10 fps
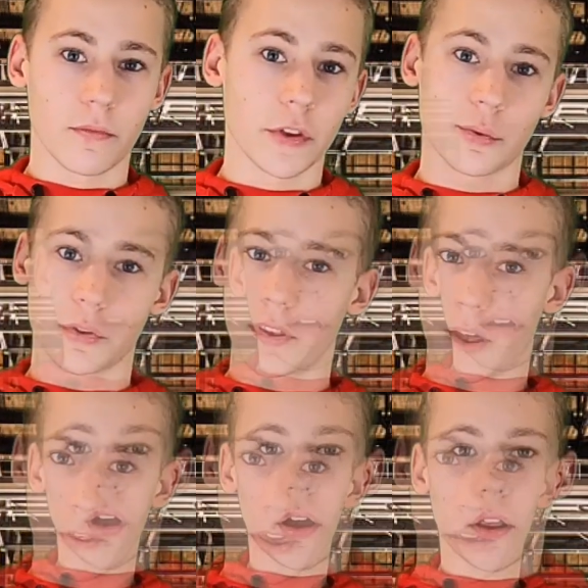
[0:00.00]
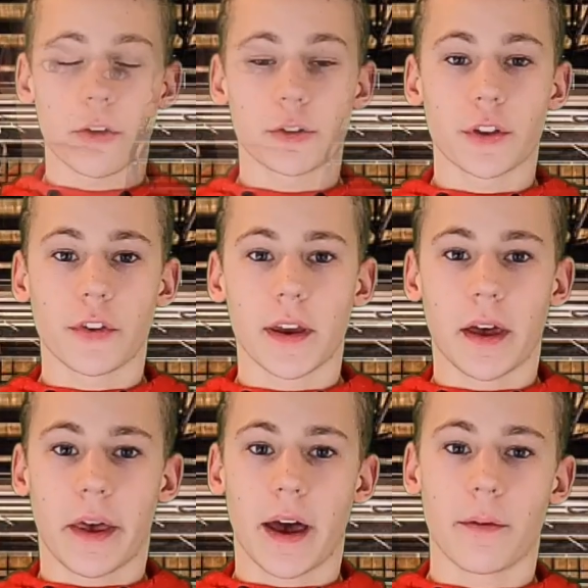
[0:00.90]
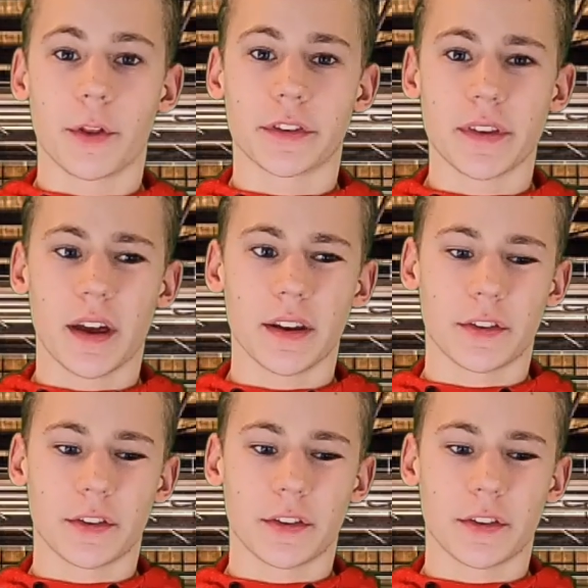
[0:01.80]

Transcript: This was not. Another dislike I have that's not